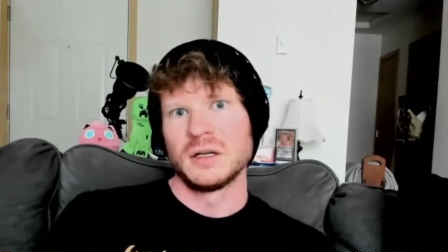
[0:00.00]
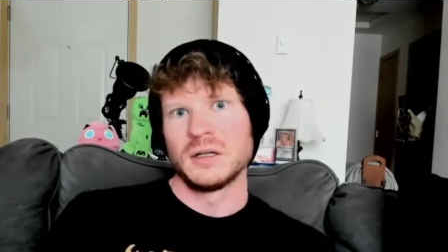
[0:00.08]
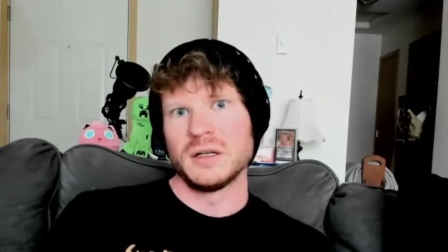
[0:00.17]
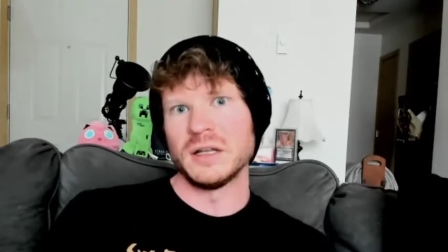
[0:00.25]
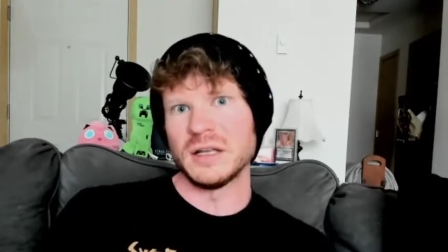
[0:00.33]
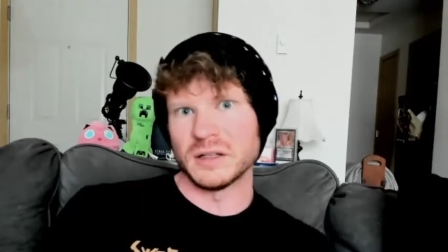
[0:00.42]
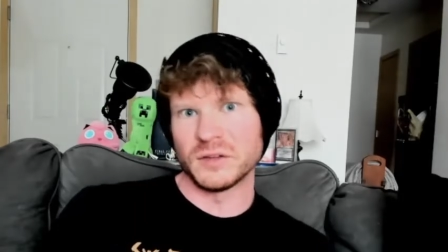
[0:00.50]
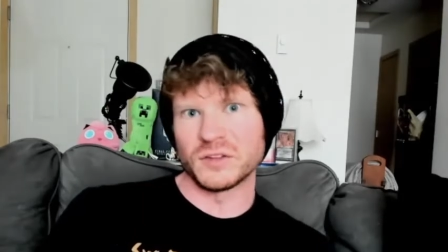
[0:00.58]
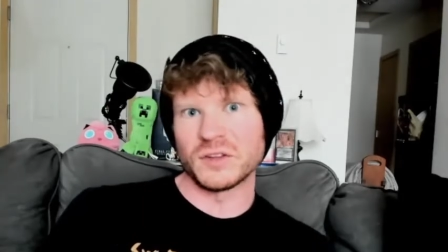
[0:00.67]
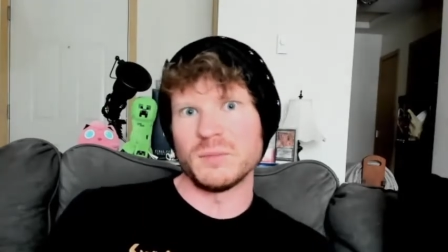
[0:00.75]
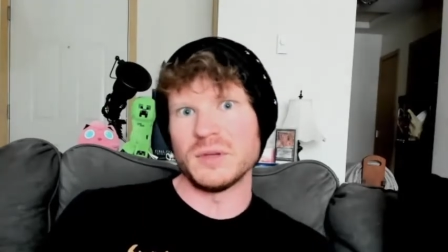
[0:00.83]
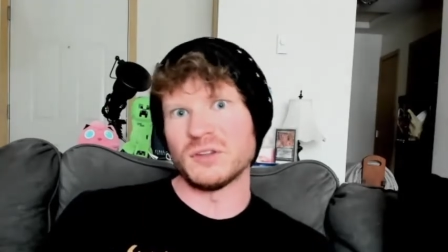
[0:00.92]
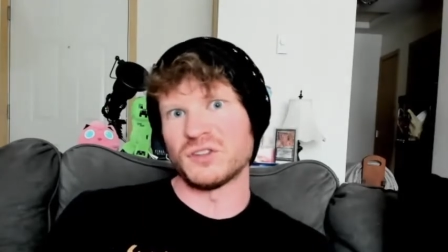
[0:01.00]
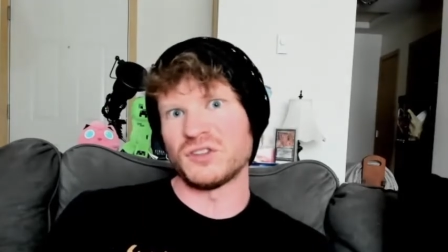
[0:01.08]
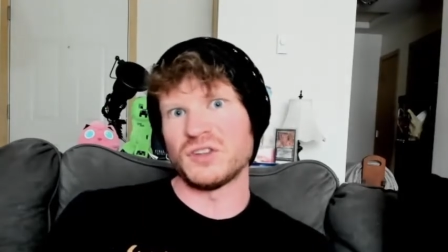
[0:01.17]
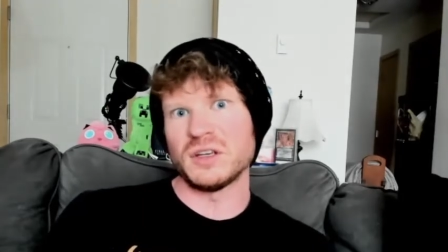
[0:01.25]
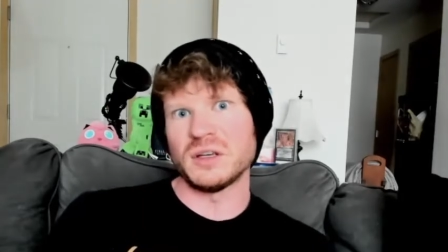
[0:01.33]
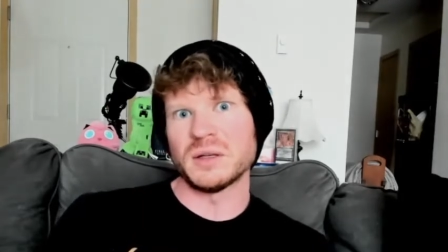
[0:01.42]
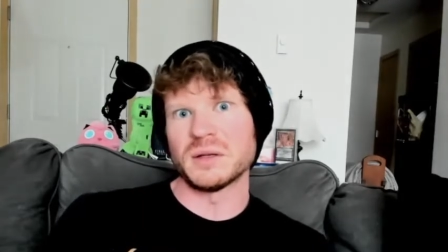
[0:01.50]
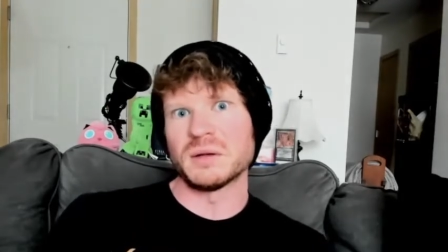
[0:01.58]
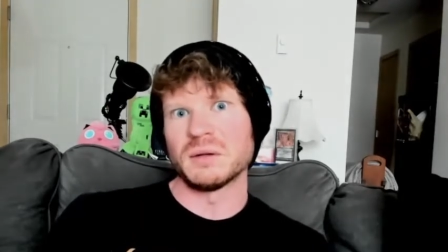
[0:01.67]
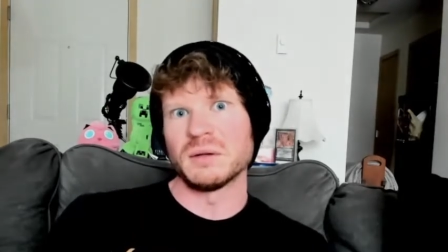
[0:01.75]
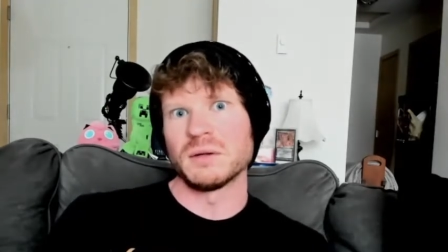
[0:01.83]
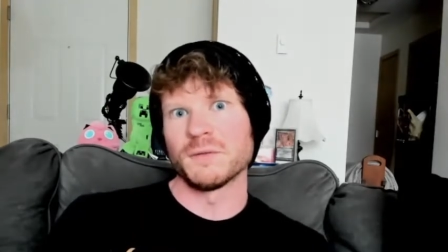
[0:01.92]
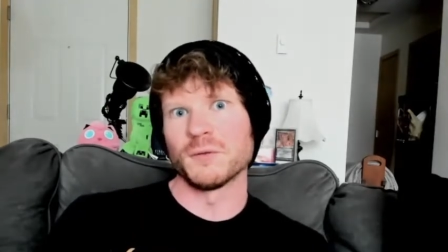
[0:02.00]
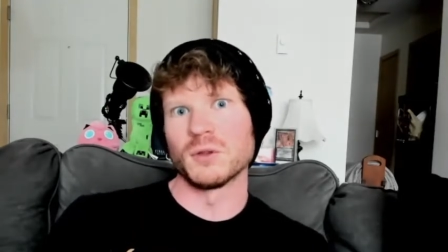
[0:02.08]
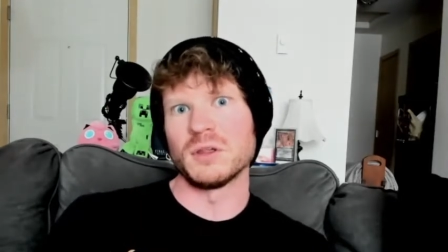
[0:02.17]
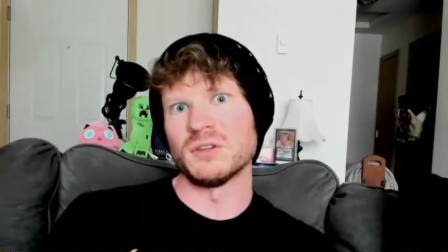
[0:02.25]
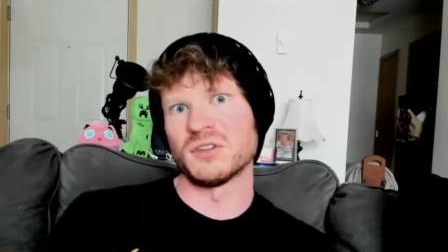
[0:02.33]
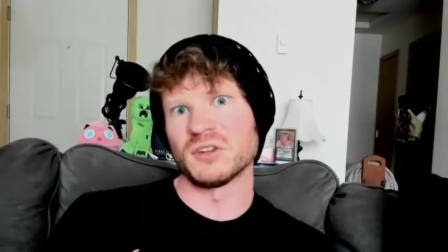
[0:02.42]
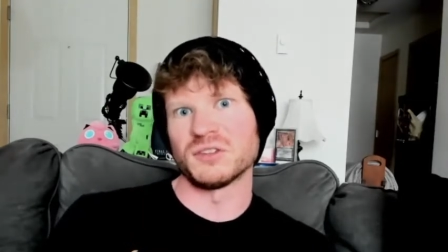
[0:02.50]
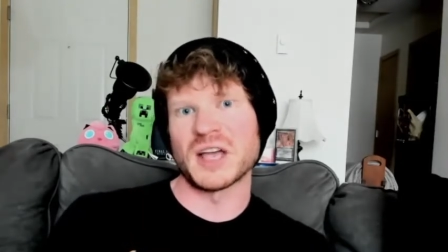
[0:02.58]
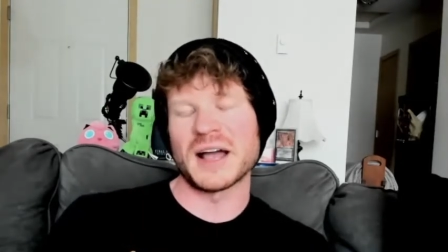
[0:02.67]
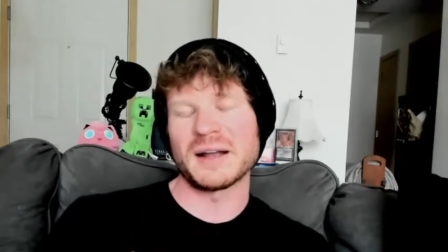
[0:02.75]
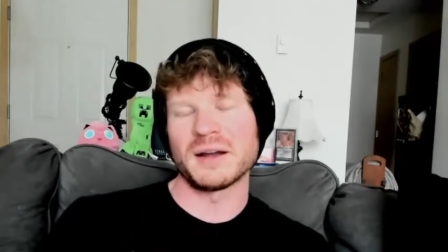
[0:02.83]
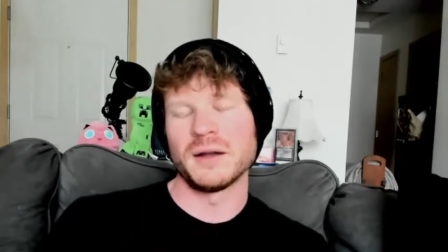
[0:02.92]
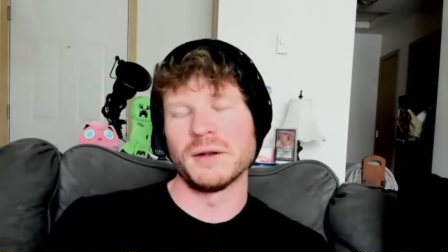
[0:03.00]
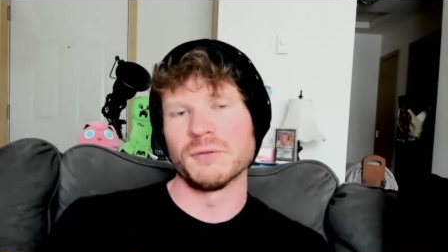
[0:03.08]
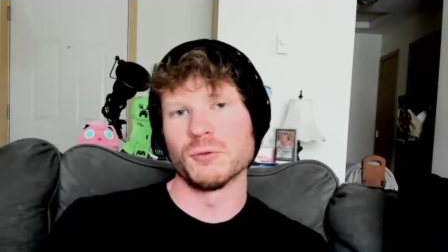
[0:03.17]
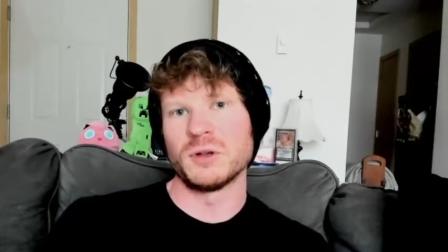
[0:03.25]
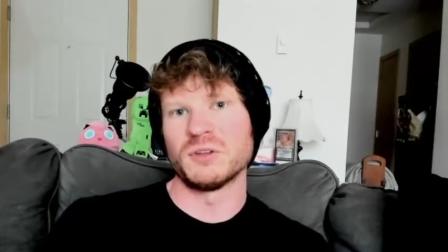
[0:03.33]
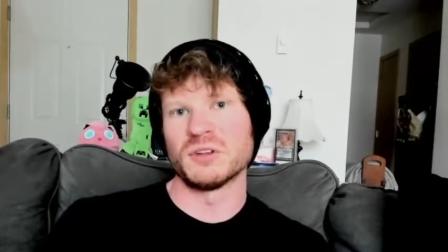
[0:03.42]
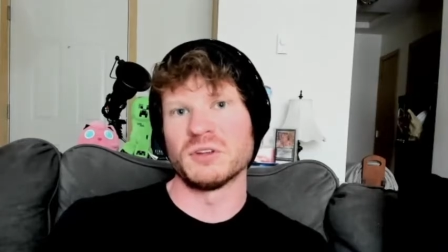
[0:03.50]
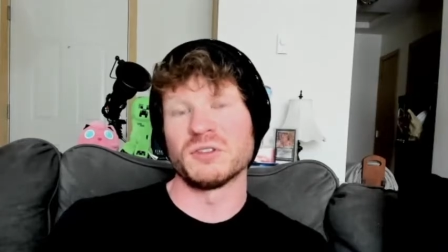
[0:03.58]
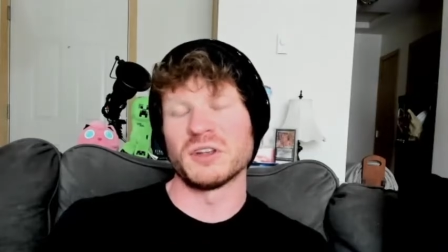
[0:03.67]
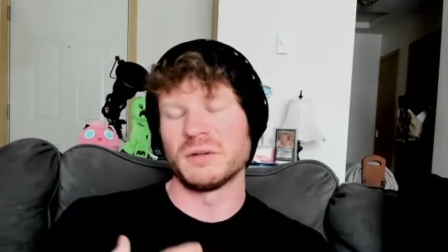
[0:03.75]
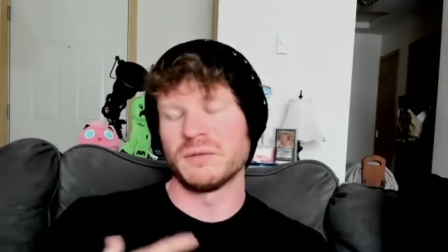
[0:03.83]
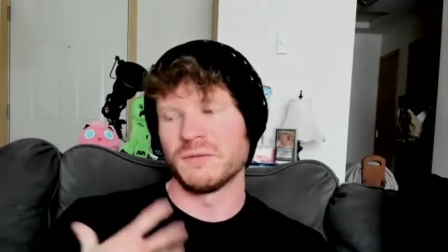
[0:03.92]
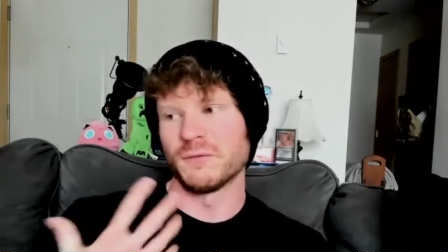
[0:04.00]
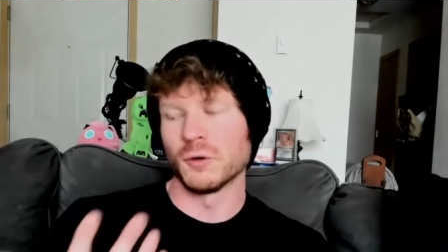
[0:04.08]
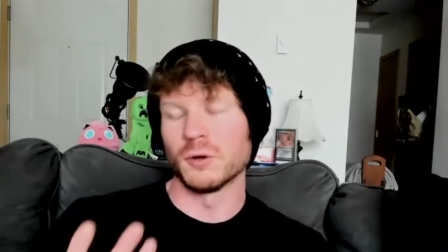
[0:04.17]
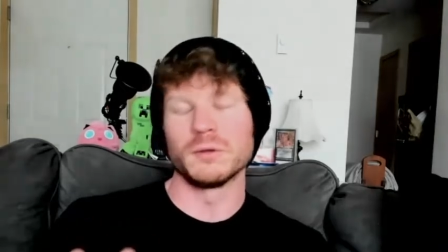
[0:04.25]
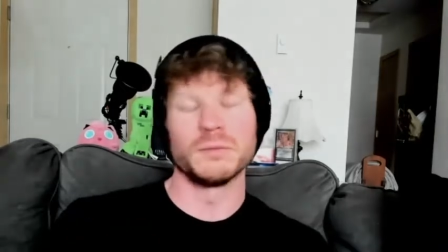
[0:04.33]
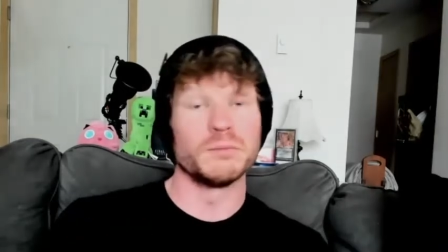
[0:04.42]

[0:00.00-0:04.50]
needs to be seen for these exact kind of reasons and for